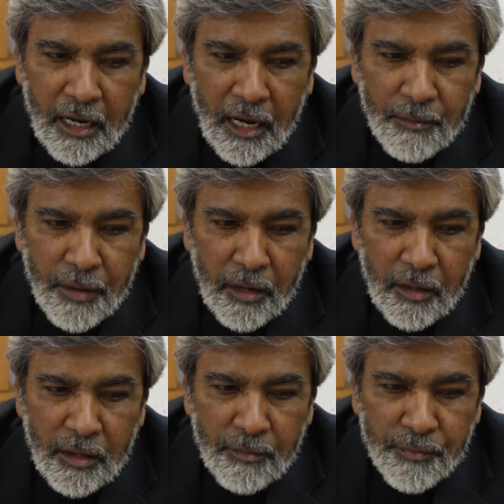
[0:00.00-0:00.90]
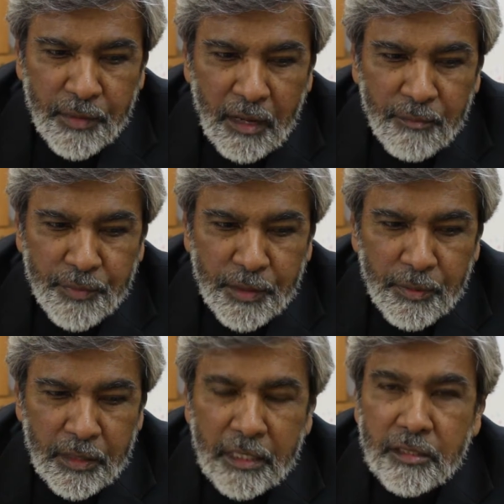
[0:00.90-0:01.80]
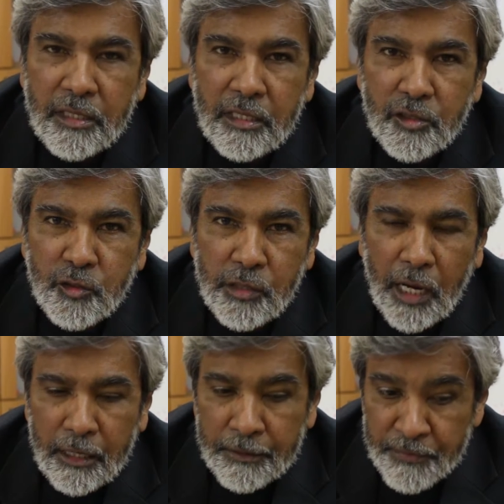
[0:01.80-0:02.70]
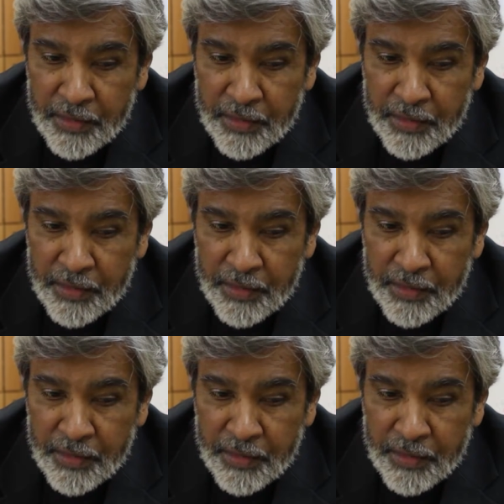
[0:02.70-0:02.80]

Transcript: among people in Sudan.